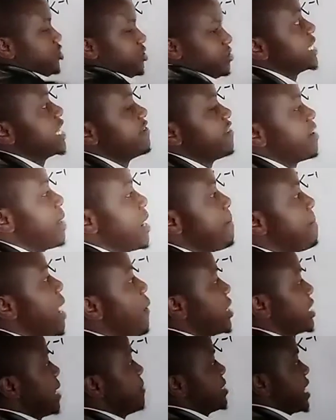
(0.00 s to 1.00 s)
by power
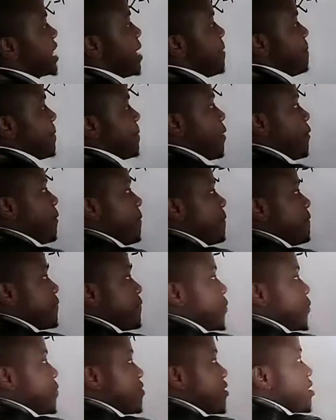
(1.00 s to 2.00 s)
times time now
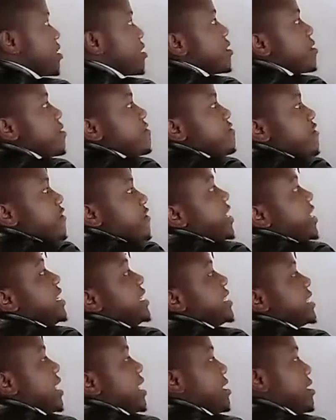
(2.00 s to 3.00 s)
for the
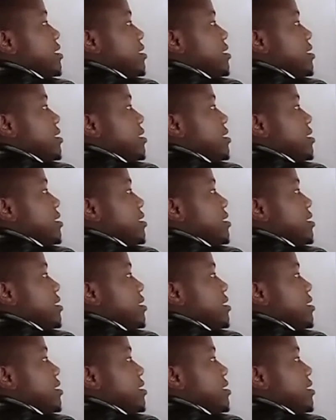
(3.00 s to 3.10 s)
heater.